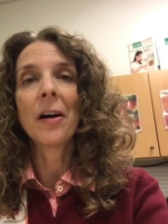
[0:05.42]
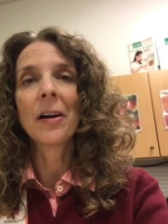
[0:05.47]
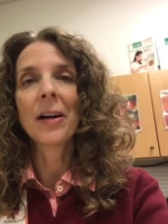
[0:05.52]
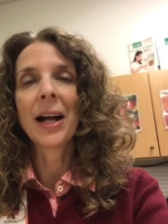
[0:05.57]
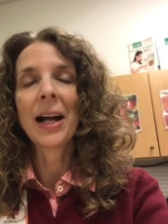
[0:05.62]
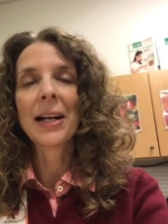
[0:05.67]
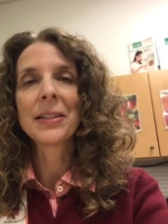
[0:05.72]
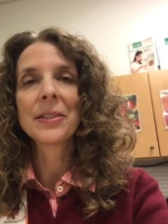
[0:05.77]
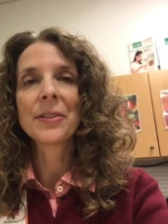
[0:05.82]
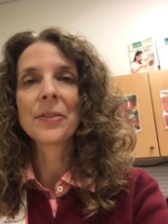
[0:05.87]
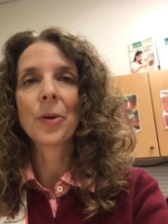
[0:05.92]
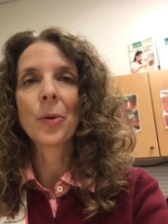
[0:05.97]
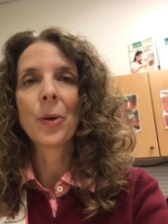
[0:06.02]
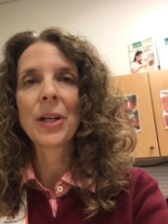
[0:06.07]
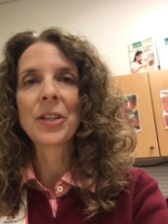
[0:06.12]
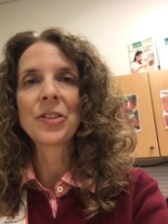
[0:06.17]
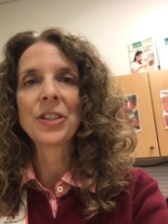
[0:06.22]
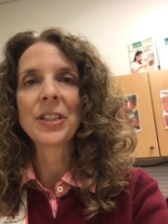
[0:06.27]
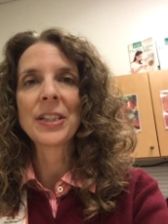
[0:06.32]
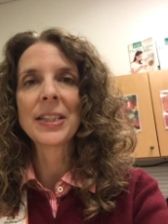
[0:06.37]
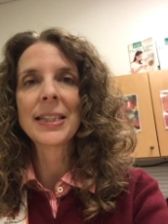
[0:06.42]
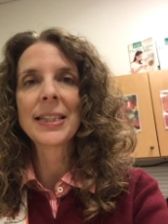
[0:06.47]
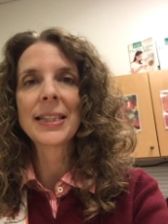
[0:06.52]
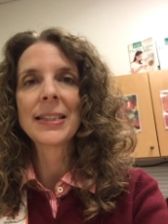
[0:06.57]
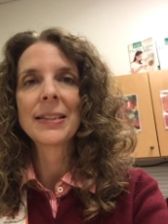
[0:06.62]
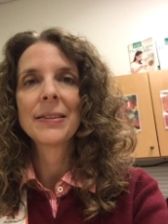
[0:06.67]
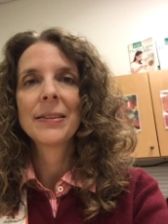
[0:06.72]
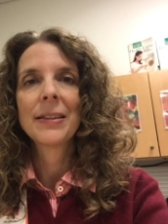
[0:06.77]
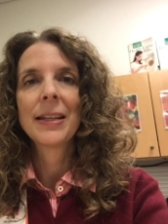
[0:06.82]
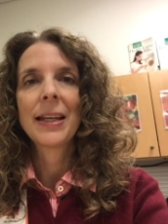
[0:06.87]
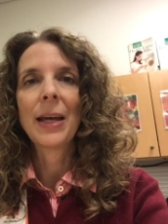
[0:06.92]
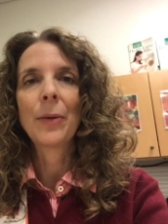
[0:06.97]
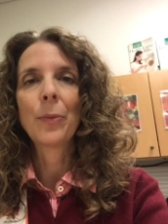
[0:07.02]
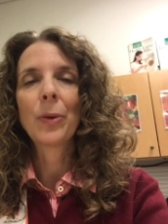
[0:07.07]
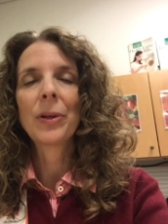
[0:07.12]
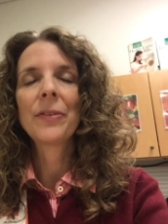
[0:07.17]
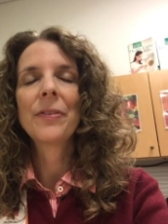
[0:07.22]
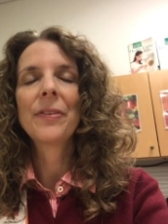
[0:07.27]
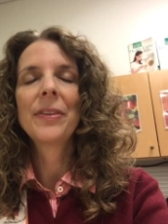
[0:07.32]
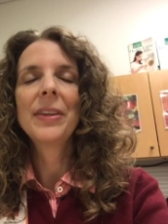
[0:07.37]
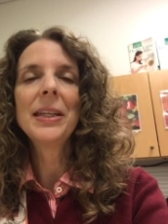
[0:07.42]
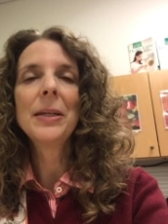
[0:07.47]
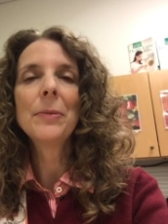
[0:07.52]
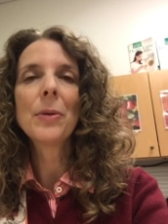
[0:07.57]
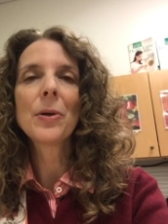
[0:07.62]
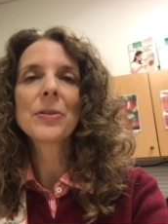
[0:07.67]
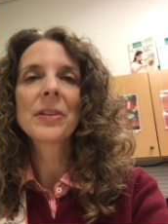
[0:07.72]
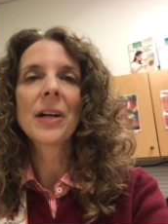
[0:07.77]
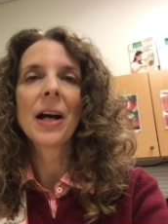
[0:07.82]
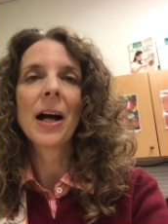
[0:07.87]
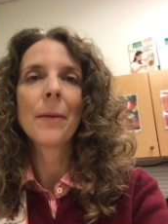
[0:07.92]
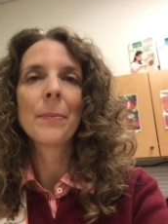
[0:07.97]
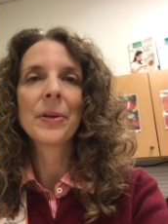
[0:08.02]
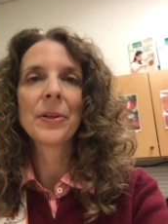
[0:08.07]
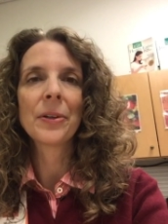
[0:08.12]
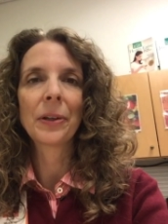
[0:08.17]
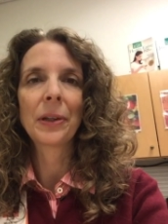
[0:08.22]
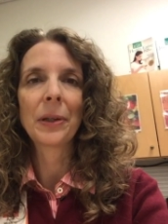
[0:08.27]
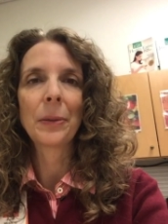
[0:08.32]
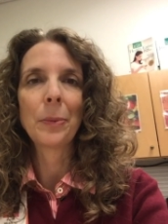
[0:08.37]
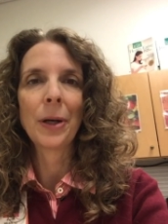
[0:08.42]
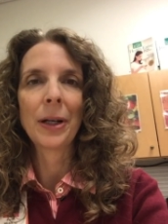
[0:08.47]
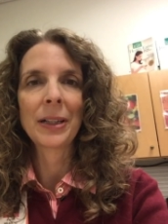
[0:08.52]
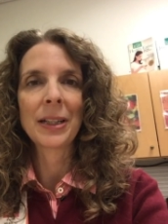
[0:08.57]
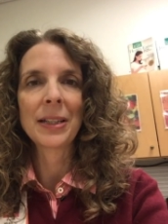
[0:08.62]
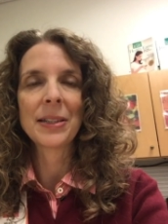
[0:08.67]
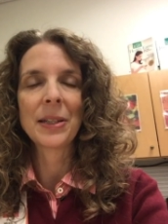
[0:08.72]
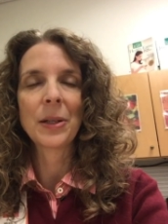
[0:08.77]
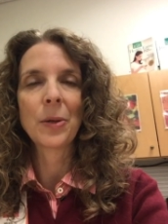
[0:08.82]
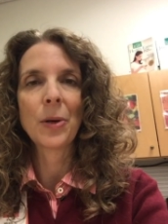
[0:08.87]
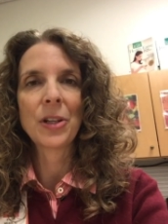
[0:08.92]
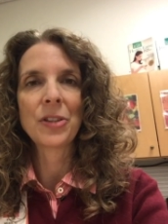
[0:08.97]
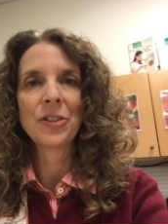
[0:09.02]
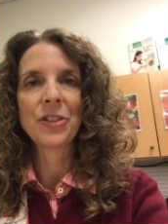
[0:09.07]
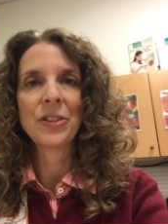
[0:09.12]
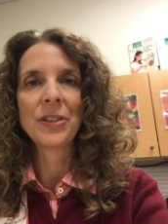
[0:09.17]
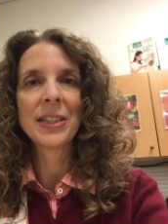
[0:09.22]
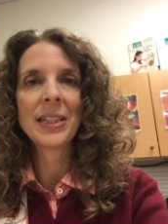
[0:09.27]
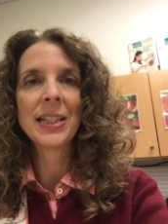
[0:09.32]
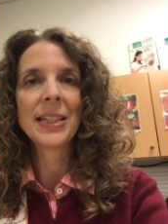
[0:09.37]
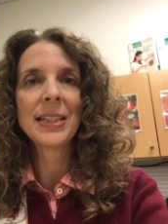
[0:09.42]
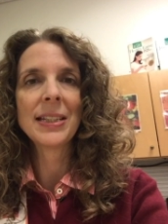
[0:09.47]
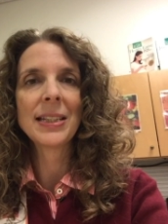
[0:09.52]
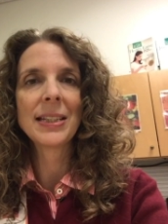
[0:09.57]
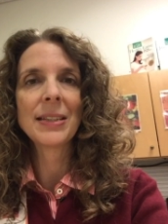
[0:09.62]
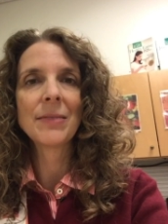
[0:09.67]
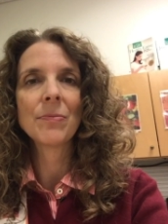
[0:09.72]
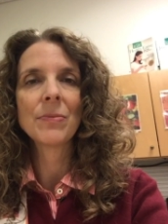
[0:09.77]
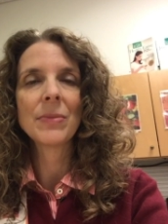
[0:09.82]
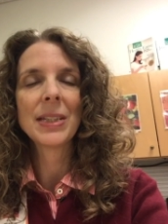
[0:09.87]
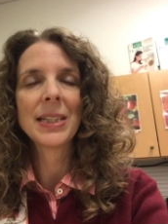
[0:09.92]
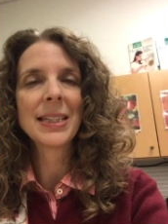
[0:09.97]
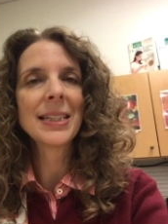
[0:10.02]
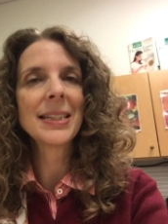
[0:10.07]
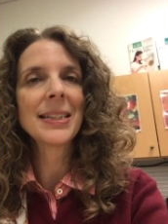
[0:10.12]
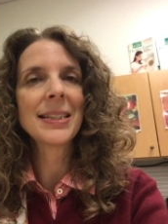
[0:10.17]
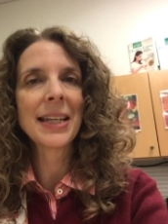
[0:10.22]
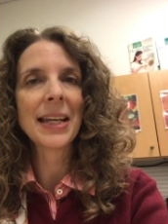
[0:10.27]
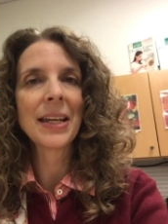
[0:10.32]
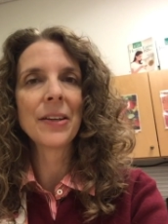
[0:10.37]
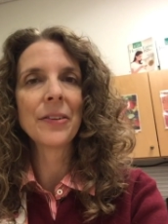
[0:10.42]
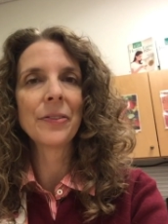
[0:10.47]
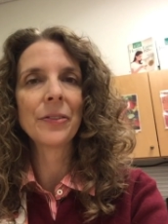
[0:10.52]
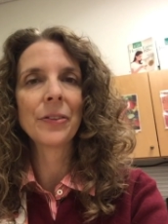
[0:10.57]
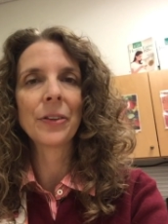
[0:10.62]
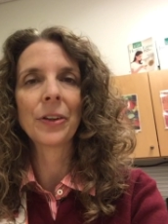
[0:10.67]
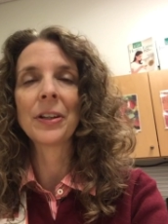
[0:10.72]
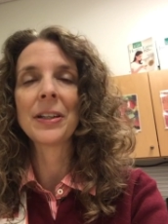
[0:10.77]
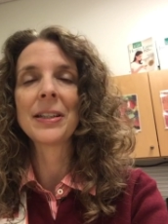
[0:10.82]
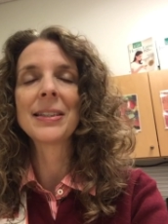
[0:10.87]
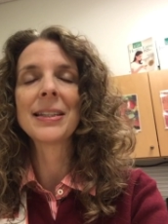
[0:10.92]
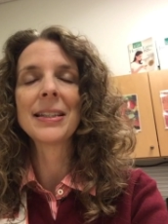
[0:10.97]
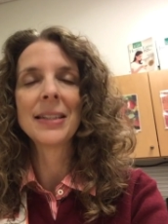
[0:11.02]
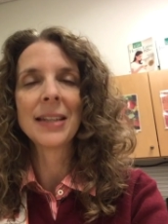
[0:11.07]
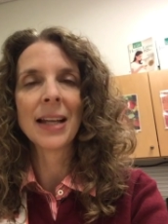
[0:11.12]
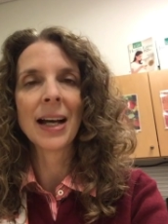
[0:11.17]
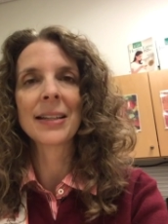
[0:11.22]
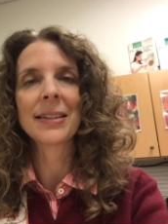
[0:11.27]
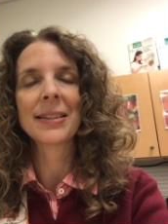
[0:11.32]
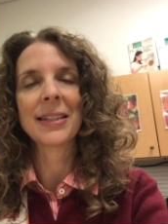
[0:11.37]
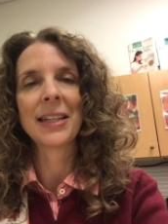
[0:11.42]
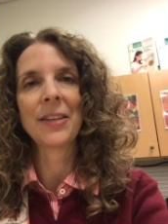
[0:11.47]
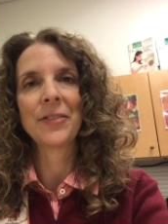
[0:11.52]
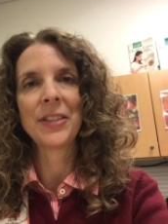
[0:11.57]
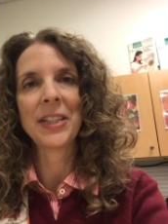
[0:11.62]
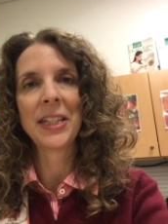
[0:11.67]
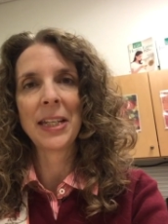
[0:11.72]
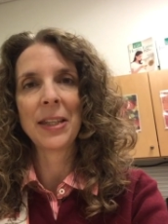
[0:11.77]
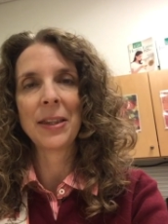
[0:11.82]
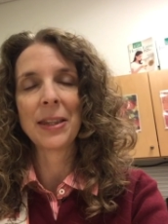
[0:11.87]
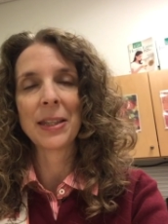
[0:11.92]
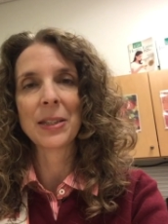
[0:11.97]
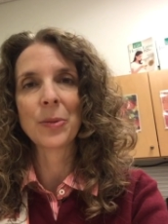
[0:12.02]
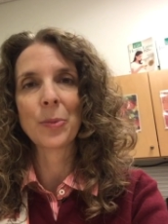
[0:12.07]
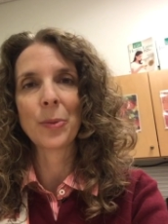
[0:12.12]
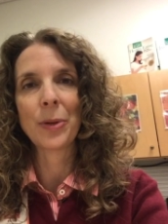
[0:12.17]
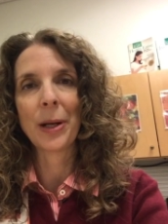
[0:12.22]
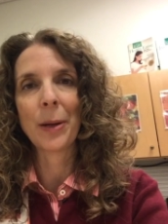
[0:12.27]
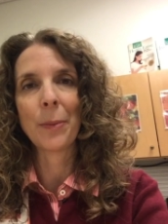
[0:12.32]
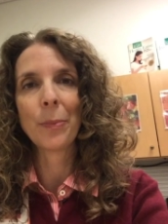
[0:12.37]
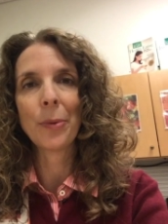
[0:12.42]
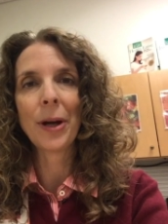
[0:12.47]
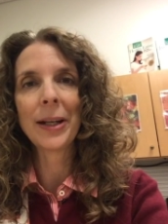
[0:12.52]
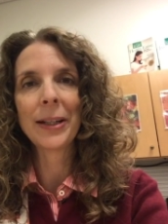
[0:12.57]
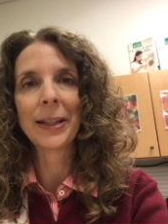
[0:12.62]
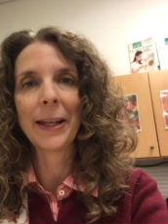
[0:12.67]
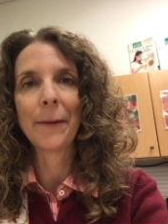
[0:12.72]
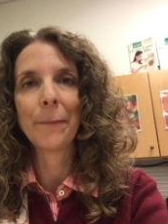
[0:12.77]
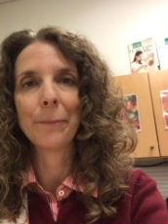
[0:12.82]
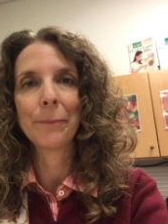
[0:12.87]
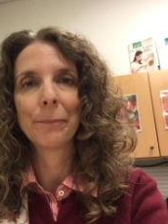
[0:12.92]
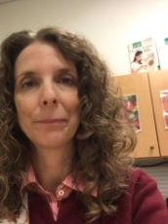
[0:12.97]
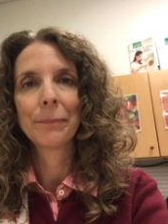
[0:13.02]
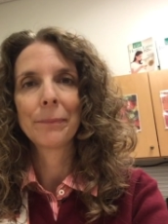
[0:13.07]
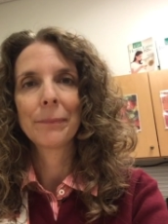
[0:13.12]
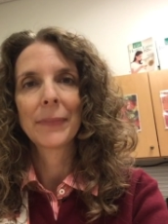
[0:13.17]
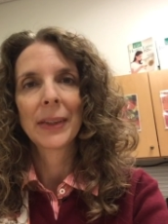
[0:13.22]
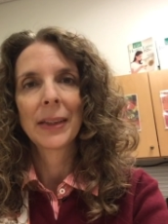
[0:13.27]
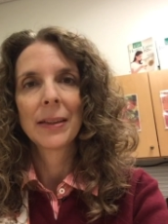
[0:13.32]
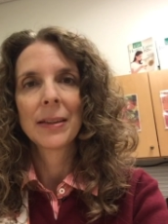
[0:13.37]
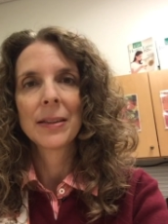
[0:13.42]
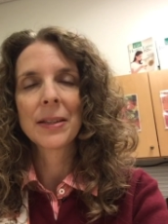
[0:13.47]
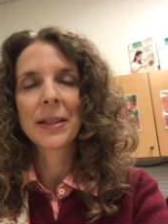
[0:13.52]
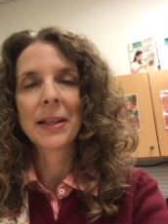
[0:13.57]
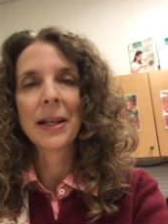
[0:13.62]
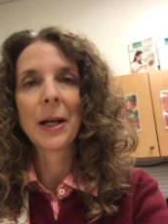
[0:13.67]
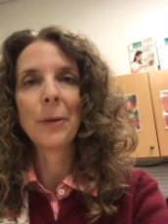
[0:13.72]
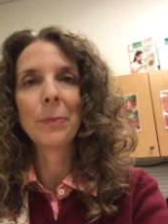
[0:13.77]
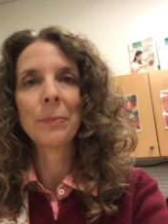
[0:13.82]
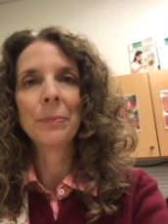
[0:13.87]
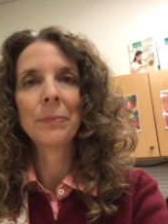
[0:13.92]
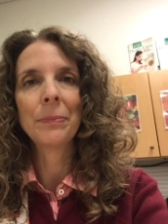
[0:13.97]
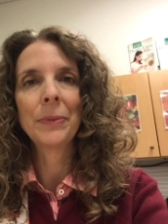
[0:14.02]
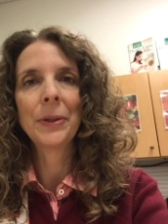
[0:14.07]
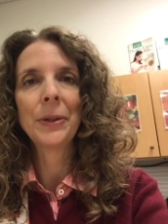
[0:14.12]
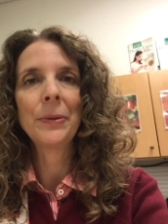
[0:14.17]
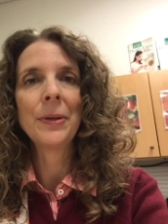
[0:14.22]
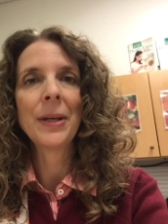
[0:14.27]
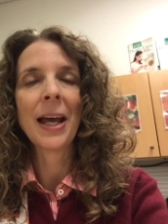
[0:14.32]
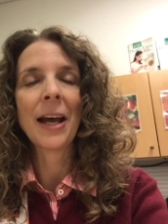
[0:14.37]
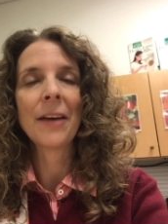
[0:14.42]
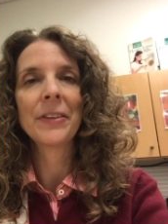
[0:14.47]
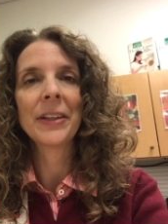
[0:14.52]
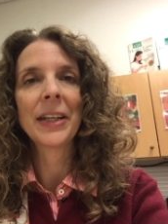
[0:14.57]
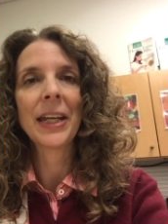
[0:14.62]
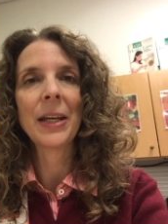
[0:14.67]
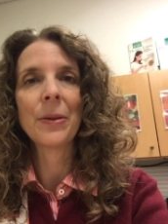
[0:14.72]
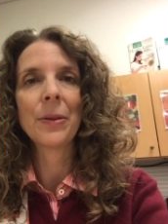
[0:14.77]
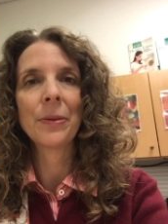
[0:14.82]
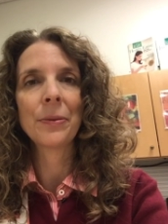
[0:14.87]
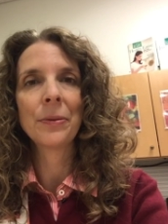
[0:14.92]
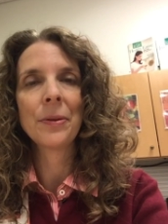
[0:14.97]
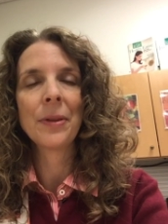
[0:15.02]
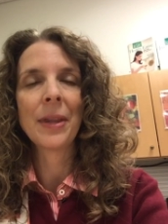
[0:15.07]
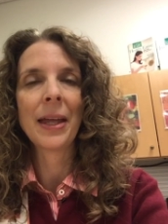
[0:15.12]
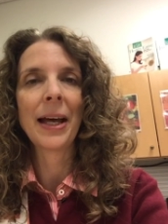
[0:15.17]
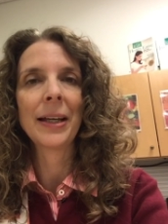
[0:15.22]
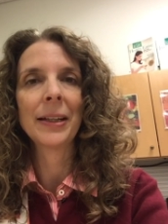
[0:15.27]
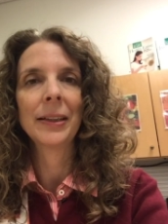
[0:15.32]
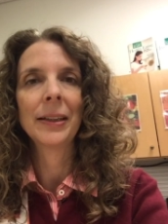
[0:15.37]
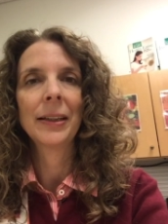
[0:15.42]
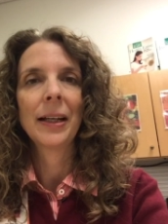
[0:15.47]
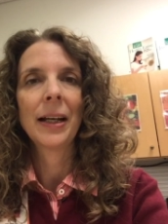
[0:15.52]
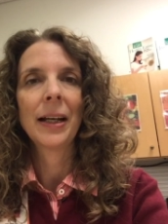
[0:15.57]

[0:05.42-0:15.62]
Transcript: all kinds of questions. And one of the most common early pregnancy questions is Is it safe or is it not safe to eat this when I'm pregnant? So, to help you navigate through that,